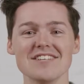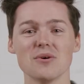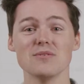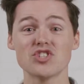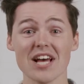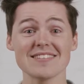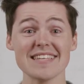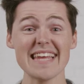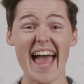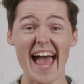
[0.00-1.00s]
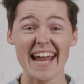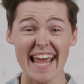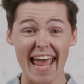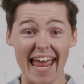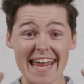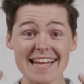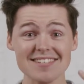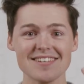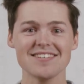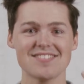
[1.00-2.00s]
So Jesse had
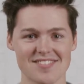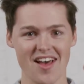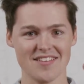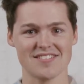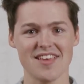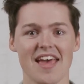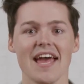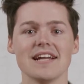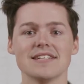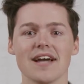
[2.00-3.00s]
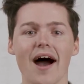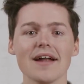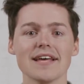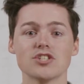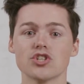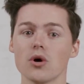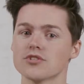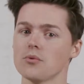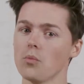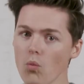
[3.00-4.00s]
8 sons, and God had
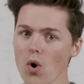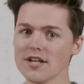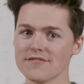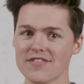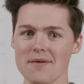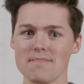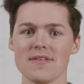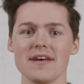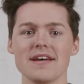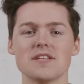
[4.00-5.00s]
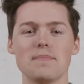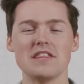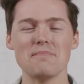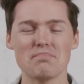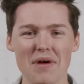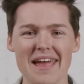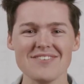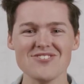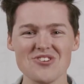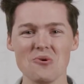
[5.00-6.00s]
chosen one of them to be the
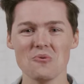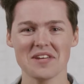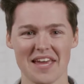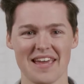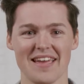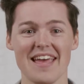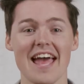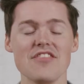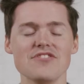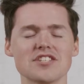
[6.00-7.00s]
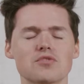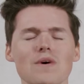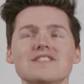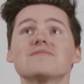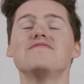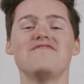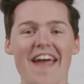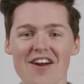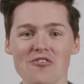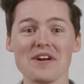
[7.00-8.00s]
brand new king. And this was
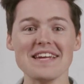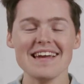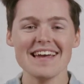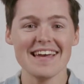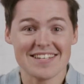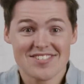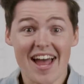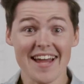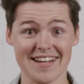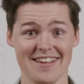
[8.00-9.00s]
very exciting.